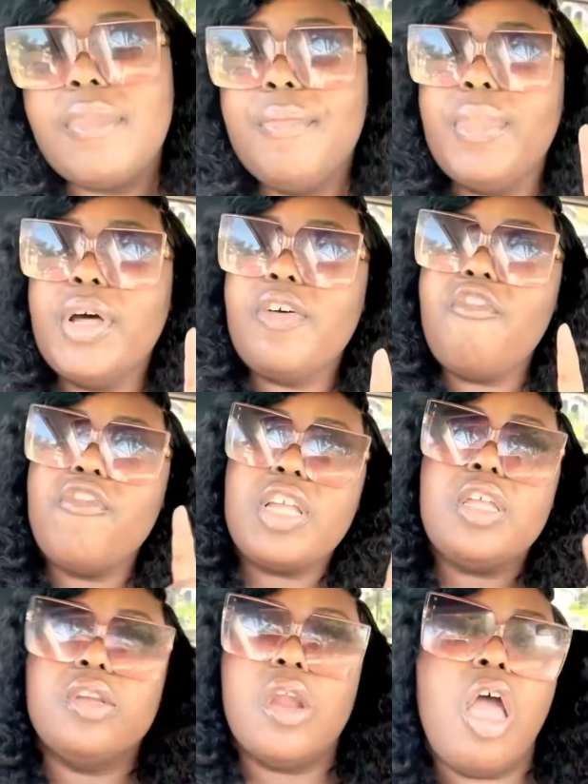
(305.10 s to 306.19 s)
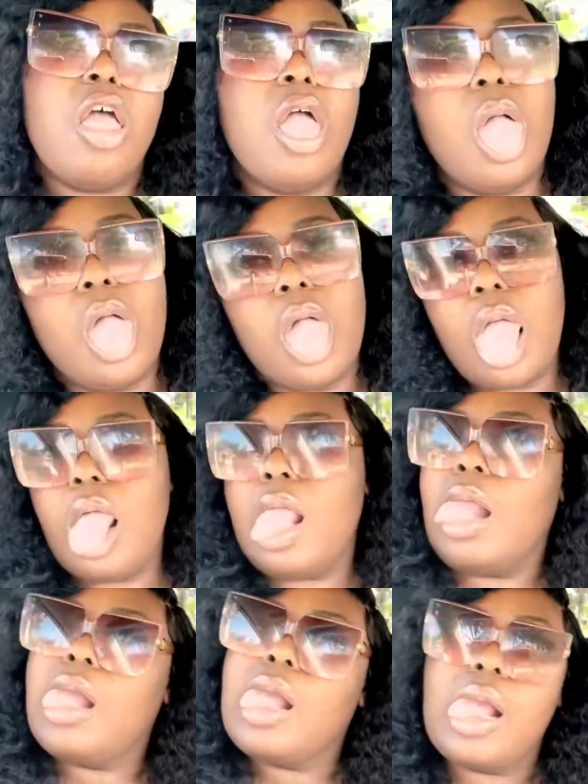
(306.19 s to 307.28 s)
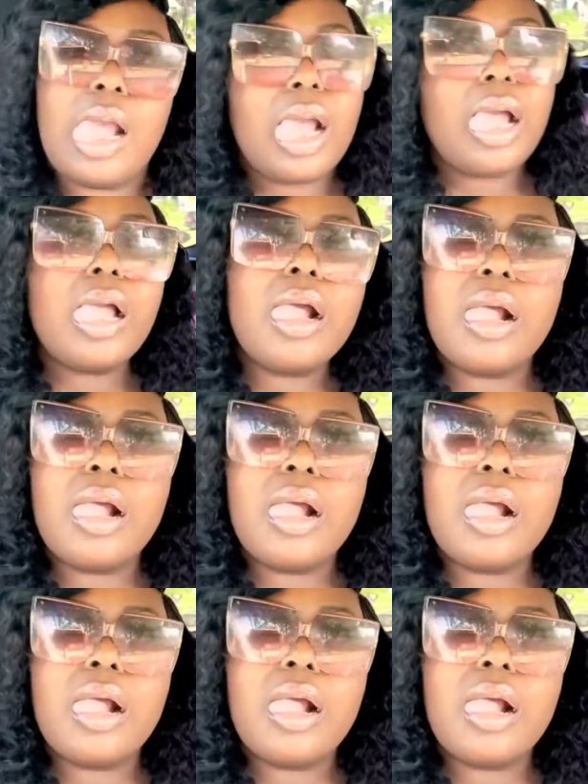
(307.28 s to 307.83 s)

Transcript: Mother, he like it quick. he like it quick.